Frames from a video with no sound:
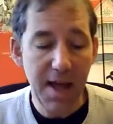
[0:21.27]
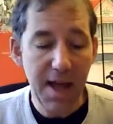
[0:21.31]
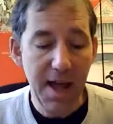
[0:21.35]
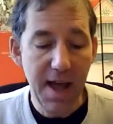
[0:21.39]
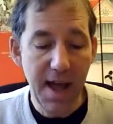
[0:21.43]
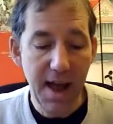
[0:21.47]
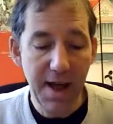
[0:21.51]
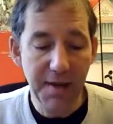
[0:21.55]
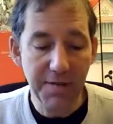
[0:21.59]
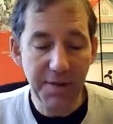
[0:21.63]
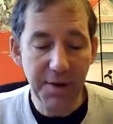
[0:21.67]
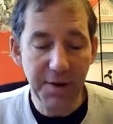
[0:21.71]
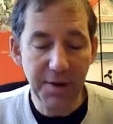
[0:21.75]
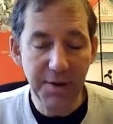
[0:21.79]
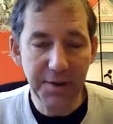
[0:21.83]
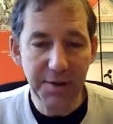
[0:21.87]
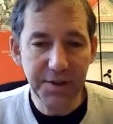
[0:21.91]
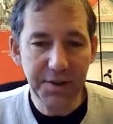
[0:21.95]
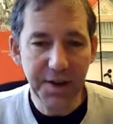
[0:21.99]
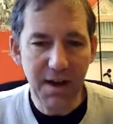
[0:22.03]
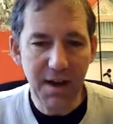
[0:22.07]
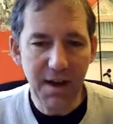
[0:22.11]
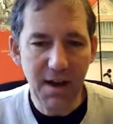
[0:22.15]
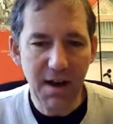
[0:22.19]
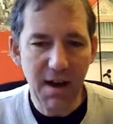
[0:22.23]
And there's
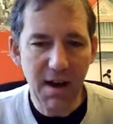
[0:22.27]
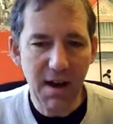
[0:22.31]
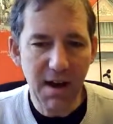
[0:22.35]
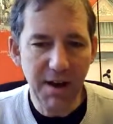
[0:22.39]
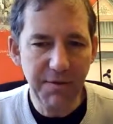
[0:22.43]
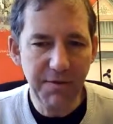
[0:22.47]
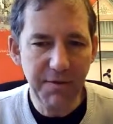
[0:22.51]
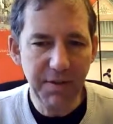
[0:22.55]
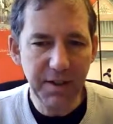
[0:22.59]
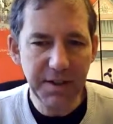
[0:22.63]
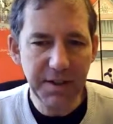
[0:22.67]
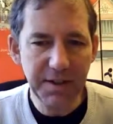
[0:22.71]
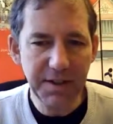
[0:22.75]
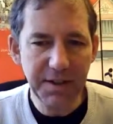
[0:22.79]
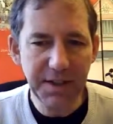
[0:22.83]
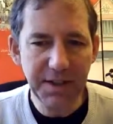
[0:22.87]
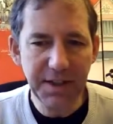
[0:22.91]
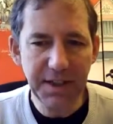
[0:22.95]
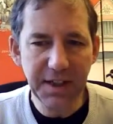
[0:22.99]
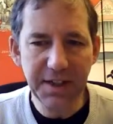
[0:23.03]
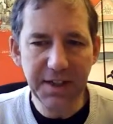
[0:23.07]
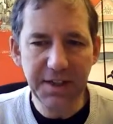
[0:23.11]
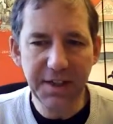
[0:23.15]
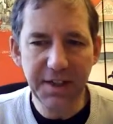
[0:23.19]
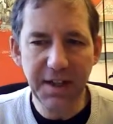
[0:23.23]

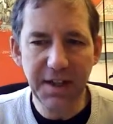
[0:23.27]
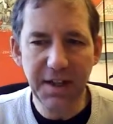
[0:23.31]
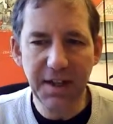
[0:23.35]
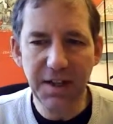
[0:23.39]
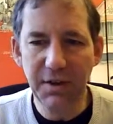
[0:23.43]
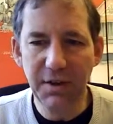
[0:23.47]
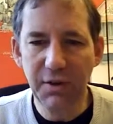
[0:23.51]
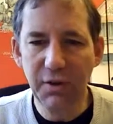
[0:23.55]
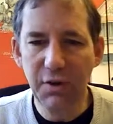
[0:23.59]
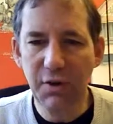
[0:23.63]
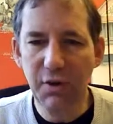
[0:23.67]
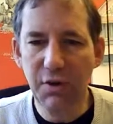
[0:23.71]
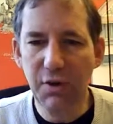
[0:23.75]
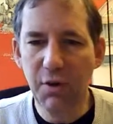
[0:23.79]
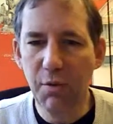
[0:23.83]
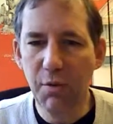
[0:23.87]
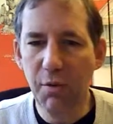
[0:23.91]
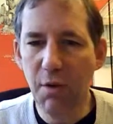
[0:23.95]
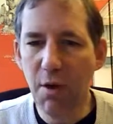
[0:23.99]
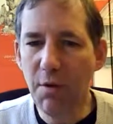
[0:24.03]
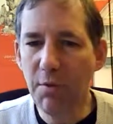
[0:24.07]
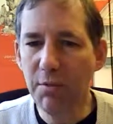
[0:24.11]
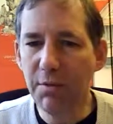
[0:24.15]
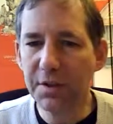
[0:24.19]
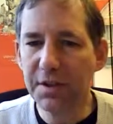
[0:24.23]
160
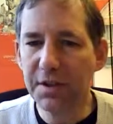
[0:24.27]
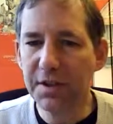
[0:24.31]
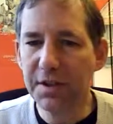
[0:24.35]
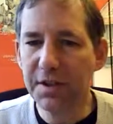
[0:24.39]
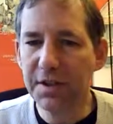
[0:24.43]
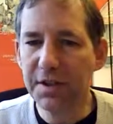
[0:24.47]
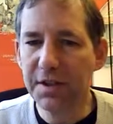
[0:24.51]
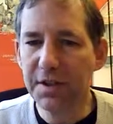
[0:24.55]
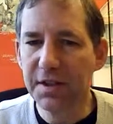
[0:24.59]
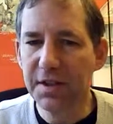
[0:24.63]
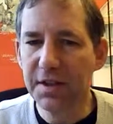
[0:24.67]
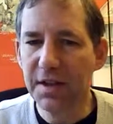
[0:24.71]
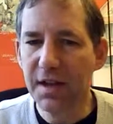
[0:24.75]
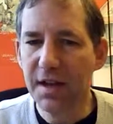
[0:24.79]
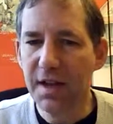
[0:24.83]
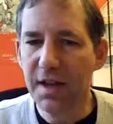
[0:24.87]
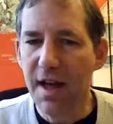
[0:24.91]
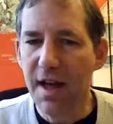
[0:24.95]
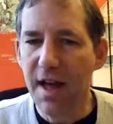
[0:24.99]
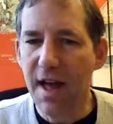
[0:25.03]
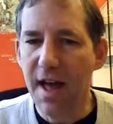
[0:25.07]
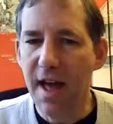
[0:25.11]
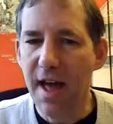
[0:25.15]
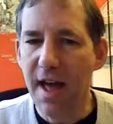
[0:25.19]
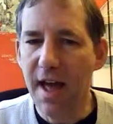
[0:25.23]
quotes
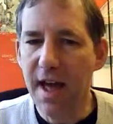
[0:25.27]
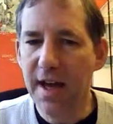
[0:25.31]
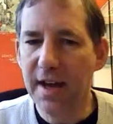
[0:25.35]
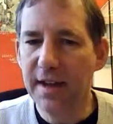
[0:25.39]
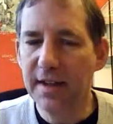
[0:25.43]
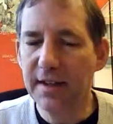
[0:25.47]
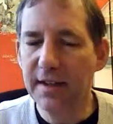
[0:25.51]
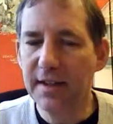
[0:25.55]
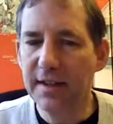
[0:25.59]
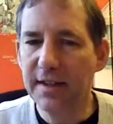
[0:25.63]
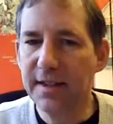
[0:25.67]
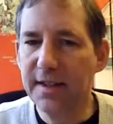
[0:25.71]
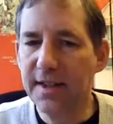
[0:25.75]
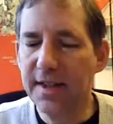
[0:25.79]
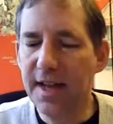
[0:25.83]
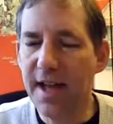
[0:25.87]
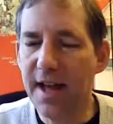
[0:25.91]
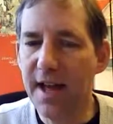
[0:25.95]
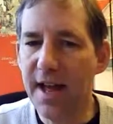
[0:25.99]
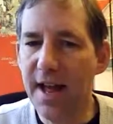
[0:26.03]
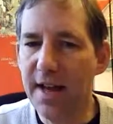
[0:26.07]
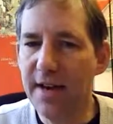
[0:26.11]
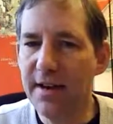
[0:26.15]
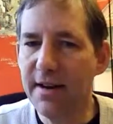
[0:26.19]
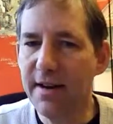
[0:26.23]
and
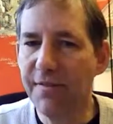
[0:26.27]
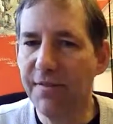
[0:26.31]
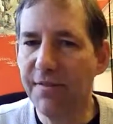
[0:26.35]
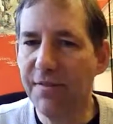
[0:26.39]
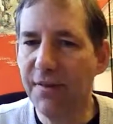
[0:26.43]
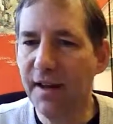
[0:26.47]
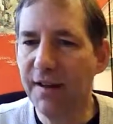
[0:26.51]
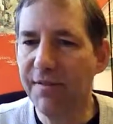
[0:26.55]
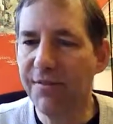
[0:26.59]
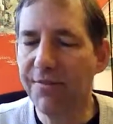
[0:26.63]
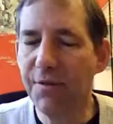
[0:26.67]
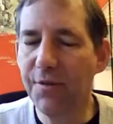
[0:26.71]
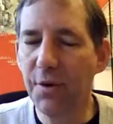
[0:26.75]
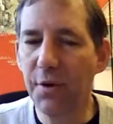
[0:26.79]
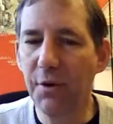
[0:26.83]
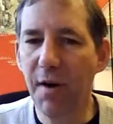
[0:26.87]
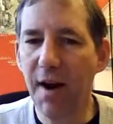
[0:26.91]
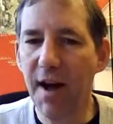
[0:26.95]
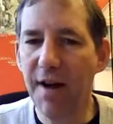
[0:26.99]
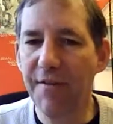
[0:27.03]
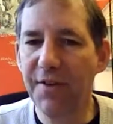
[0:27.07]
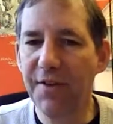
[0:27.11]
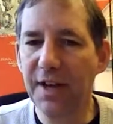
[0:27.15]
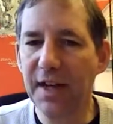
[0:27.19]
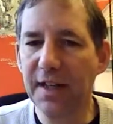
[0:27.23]
10 different
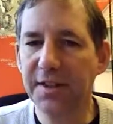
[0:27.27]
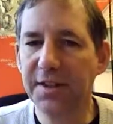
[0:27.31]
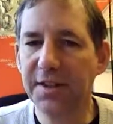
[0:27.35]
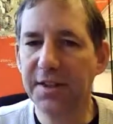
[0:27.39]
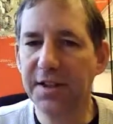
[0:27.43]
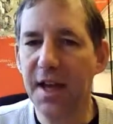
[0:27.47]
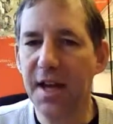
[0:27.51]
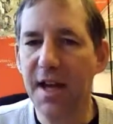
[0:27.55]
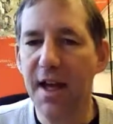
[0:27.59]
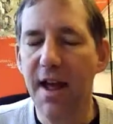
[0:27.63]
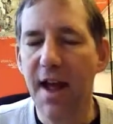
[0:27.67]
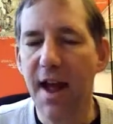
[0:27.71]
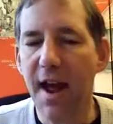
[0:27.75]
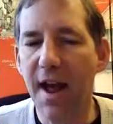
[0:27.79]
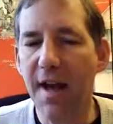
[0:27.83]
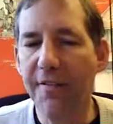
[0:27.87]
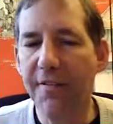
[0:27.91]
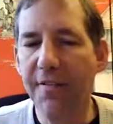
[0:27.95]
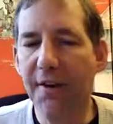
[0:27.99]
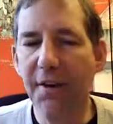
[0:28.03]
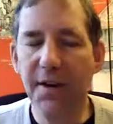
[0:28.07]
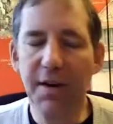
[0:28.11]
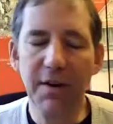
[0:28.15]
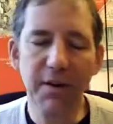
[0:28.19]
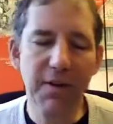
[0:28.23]
infographics. And
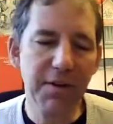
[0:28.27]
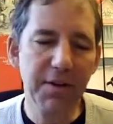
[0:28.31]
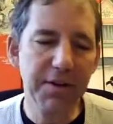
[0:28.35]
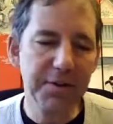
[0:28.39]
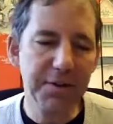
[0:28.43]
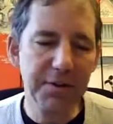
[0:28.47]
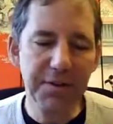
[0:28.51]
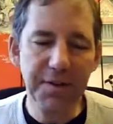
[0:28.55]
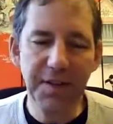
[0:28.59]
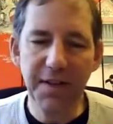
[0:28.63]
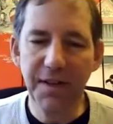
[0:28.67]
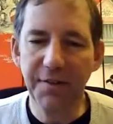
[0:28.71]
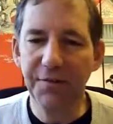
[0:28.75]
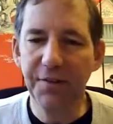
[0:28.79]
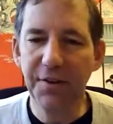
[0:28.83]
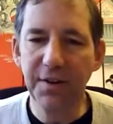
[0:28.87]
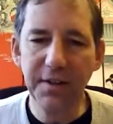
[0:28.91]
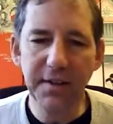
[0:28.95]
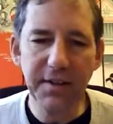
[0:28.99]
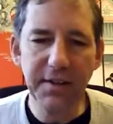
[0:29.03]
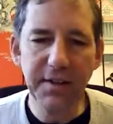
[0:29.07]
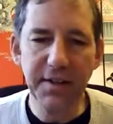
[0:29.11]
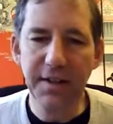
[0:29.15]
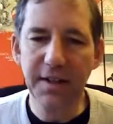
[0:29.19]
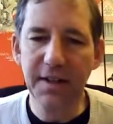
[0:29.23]
they're in all sorts of
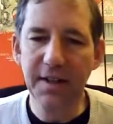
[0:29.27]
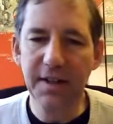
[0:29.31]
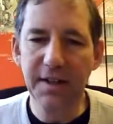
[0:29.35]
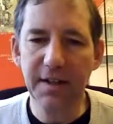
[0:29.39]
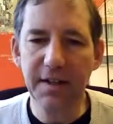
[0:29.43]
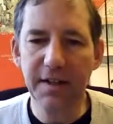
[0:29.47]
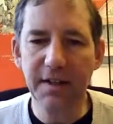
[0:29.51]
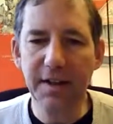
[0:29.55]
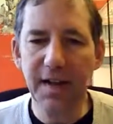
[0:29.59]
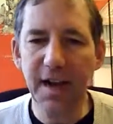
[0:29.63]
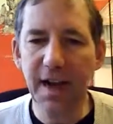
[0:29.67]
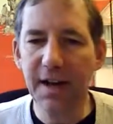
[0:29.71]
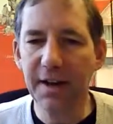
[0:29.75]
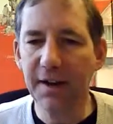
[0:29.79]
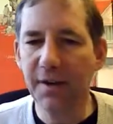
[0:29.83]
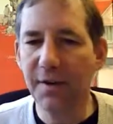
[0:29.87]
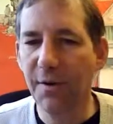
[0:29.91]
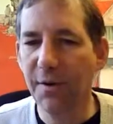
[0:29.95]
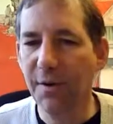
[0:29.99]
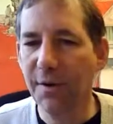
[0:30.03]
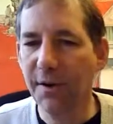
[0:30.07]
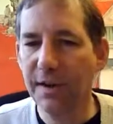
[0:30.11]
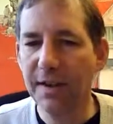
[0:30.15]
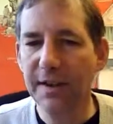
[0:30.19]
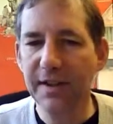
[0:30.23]
different
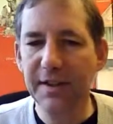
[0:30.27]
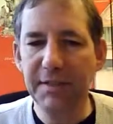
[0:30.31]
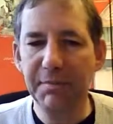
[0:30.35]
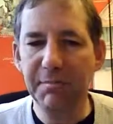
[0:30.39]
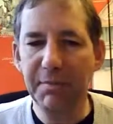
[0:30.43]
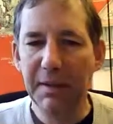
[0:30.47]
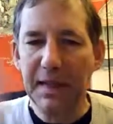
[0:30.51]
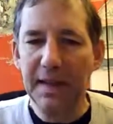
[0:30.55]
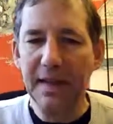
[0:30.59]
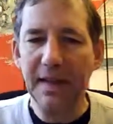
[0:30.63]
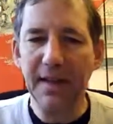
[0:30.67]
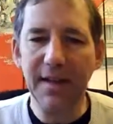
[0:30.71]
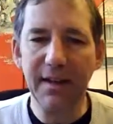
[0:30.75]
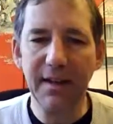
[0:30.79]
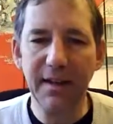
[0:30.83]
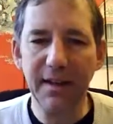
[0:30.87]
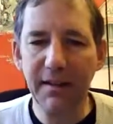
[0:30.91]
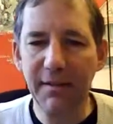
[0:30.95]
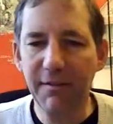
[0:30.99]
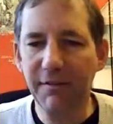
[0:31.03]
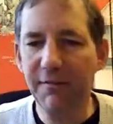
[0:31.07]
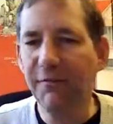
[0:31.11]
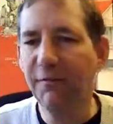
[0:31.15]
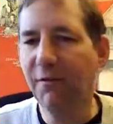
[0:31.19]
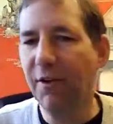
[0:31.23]
categories:
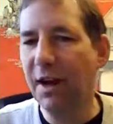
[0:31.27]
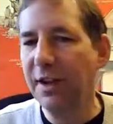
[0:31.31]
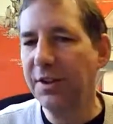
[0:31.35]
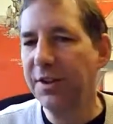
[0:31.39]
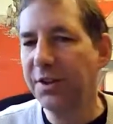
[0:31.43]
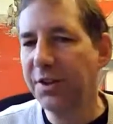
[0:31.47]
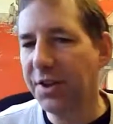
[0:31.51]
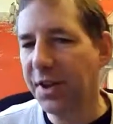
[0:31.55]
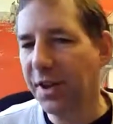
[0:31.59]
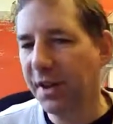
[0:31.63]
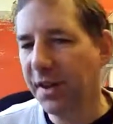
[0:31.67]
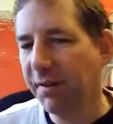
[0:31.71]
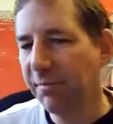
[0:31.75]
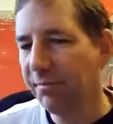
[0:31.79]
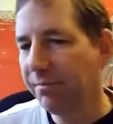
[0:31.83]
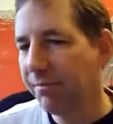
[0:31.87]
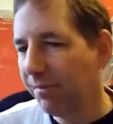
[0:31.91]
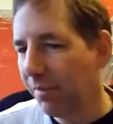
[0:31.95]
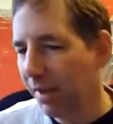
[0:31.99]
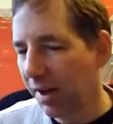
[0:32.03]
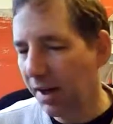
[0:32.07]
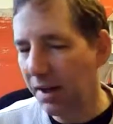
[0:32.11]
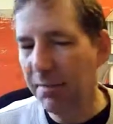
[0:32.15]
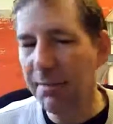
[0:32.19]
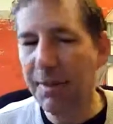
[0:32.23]
believe, friendship.
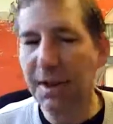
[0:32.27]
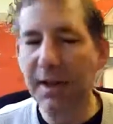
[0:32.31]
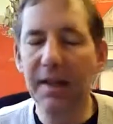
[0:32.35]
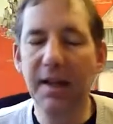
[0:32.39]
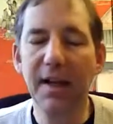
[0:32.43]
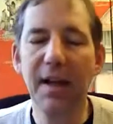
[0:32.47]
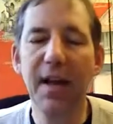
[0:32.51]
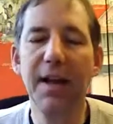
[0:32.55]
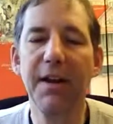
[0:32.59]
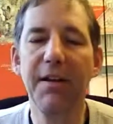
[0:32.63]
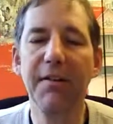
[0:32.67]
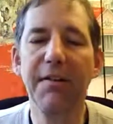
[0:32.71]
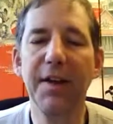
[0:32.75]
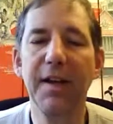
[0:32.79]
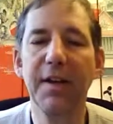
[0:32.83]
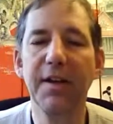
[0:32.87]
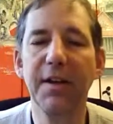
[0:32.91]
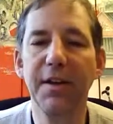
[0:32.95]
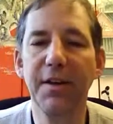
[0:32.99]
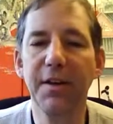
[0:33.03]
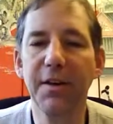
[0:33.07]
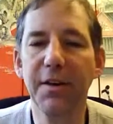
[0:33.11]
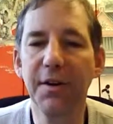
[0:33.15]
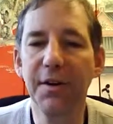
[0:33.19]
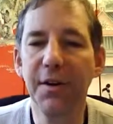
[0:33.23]
You can pick the kind of thing that
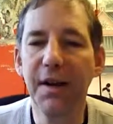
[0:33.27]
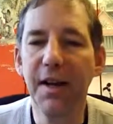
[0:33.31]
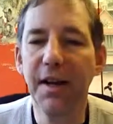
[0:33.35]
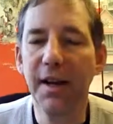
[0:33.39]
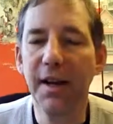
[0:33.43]
you're